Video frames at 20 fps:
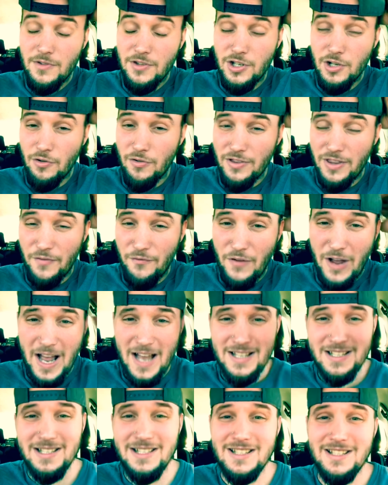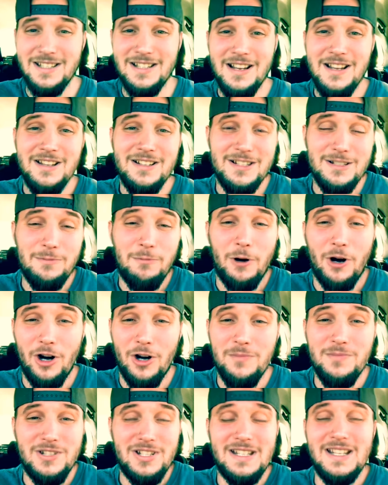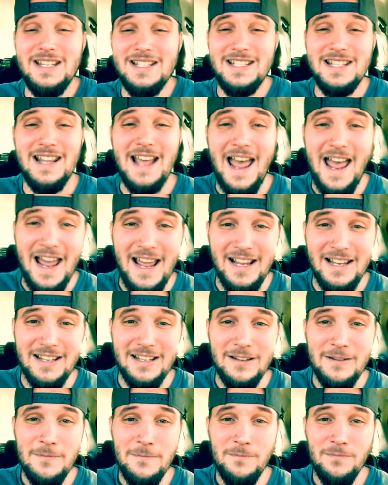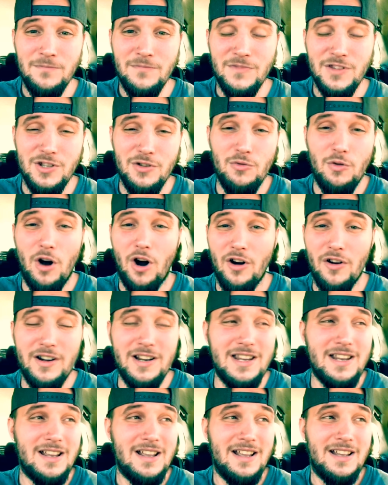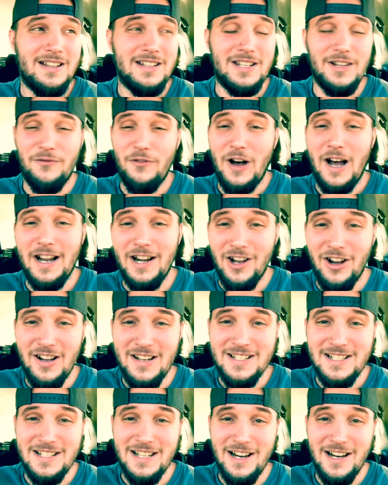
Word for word: You're the fastest sperm to get to the egg. You already defied odds